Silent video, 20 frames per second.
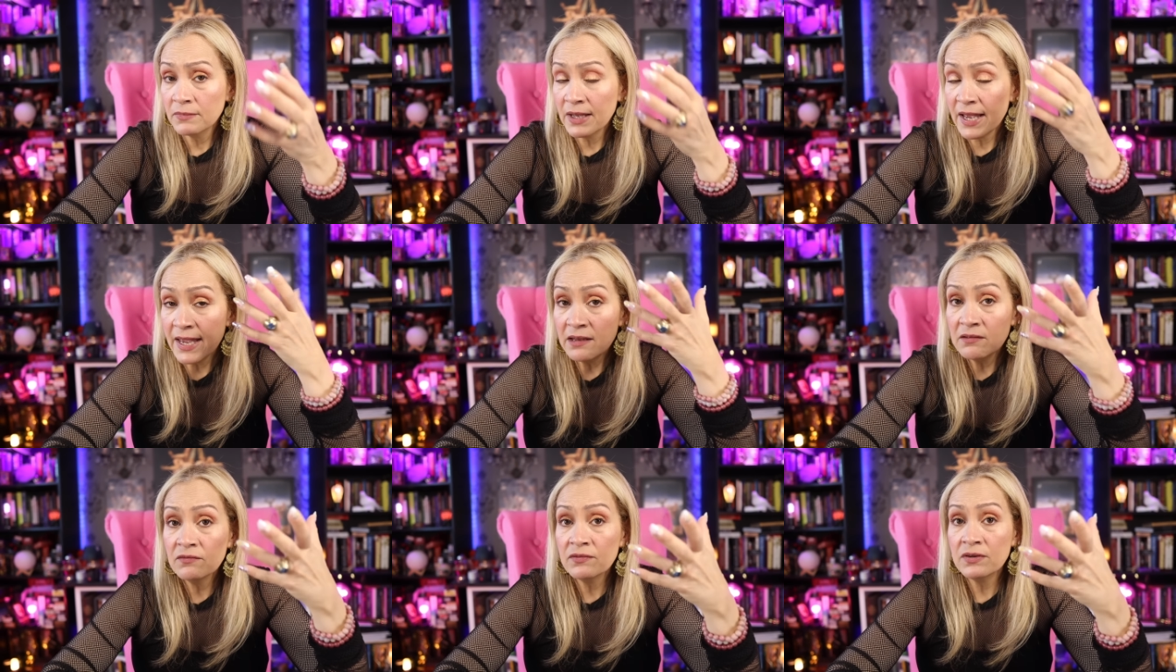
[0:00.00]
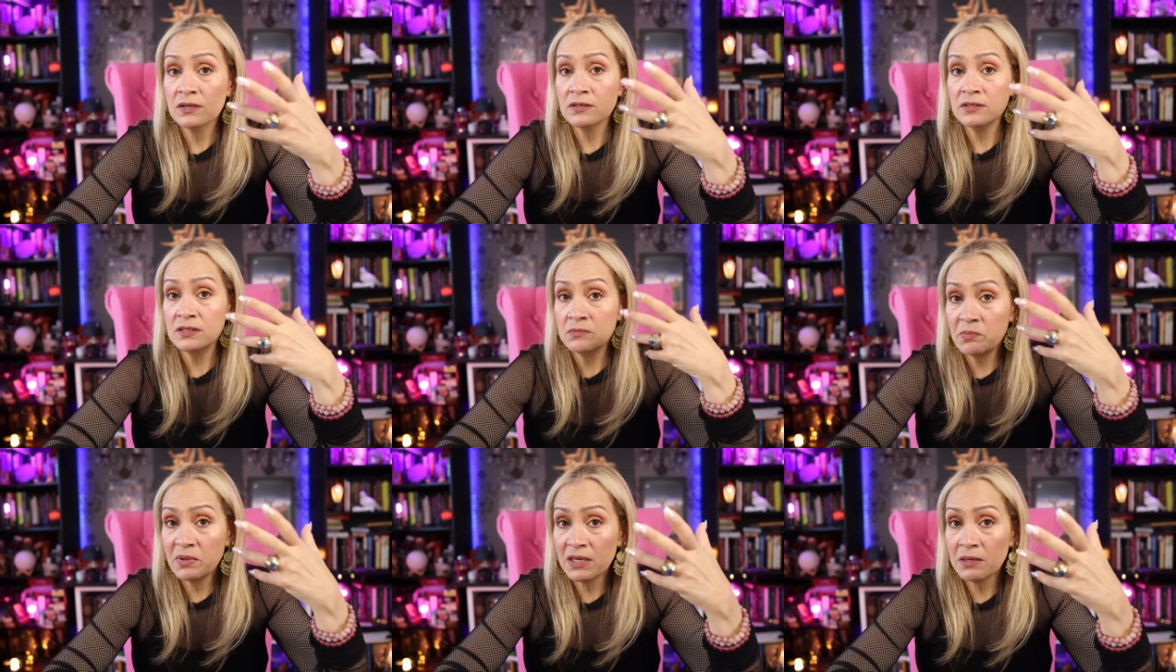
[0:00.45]

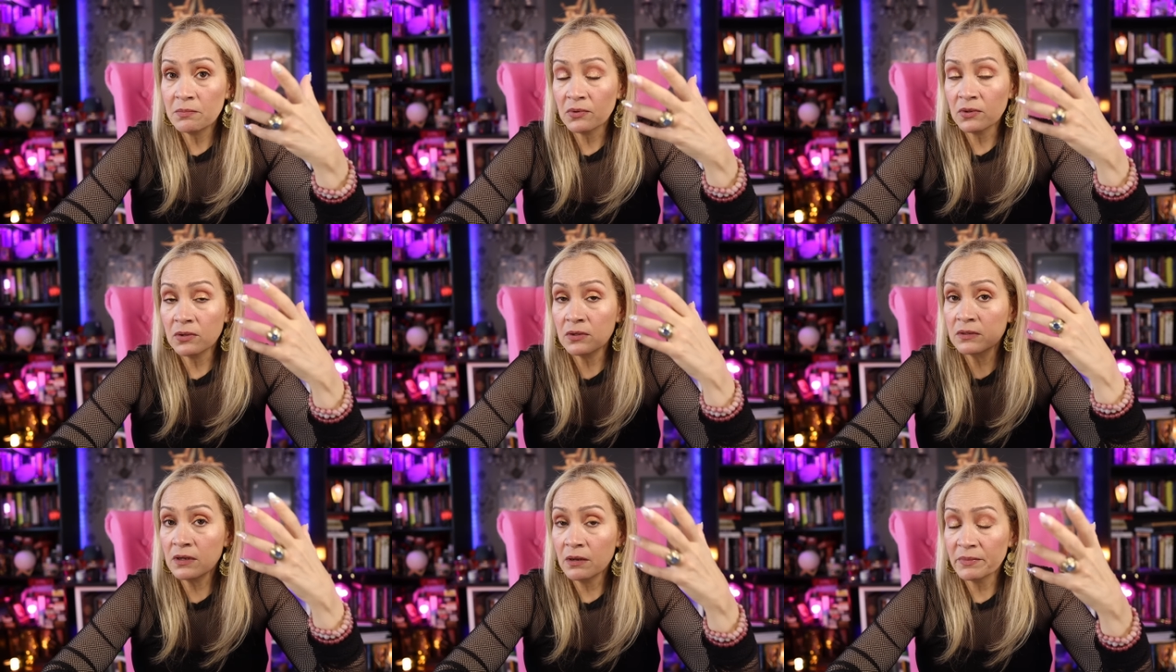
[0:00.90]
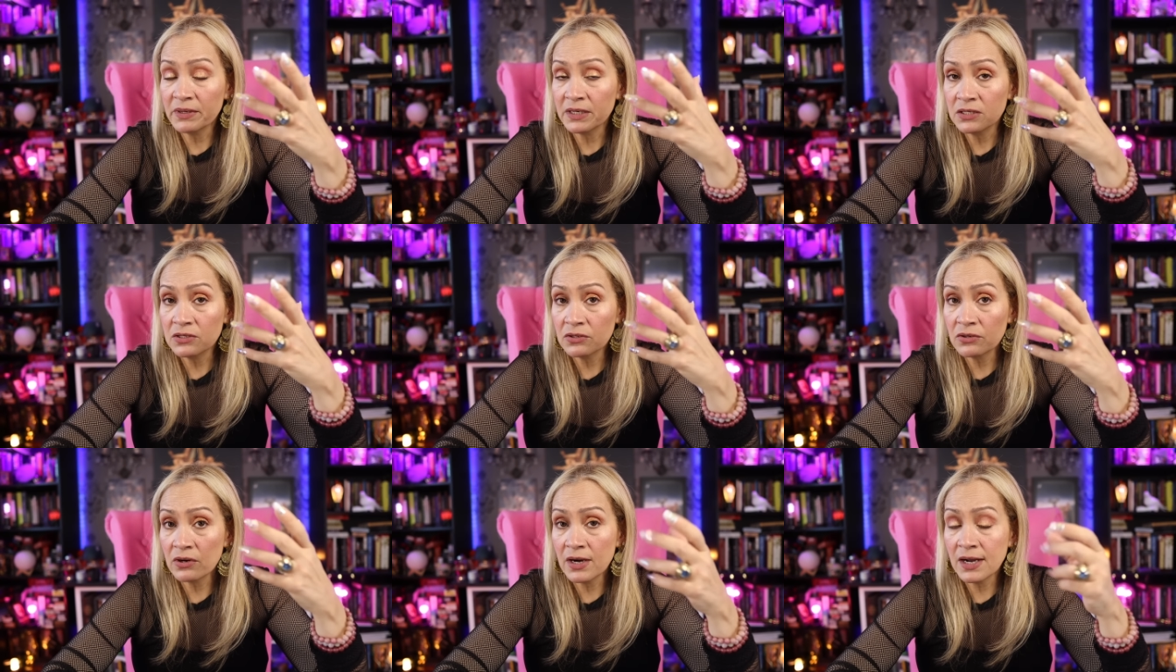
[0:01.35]
envious people coming
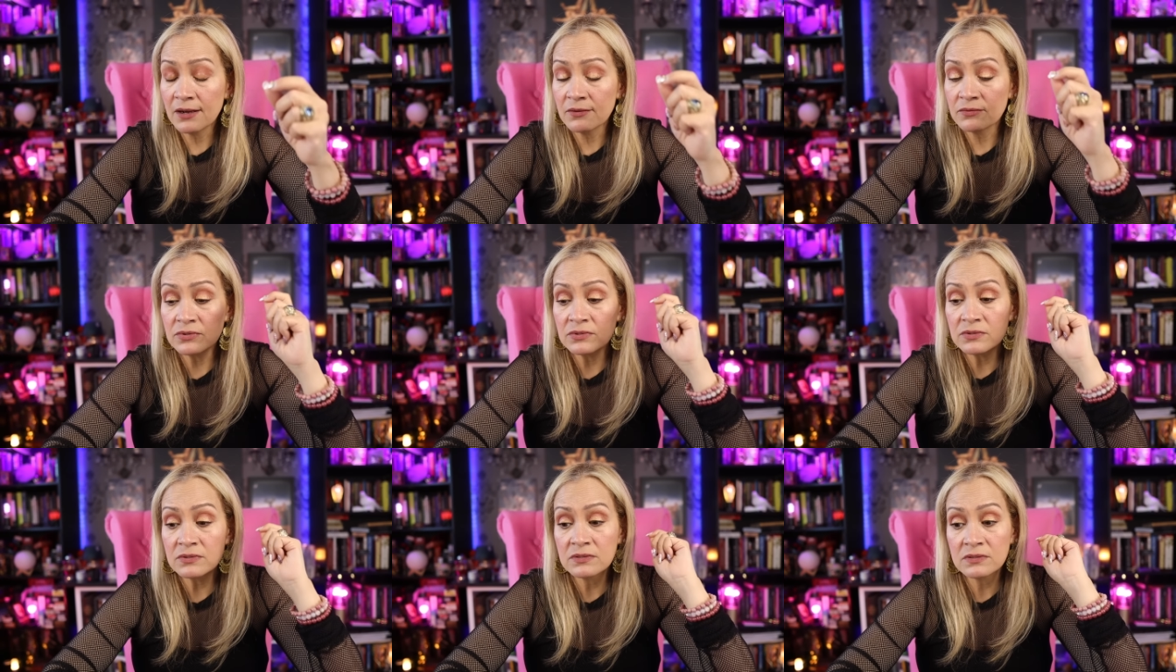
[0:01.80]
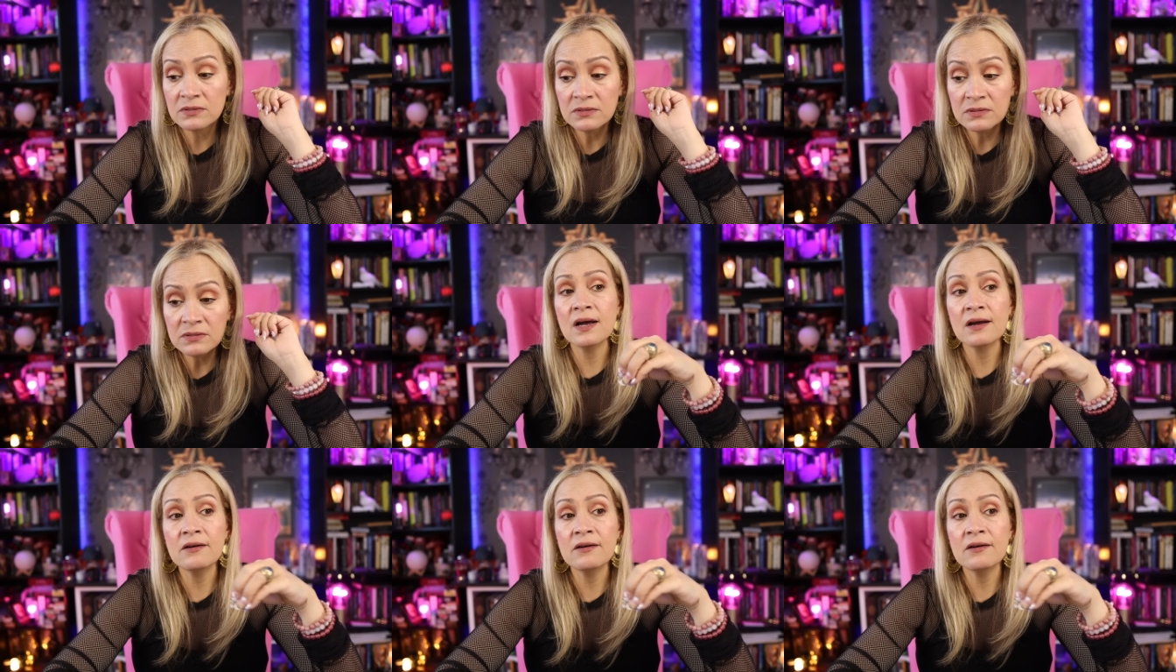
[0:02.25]
into your house.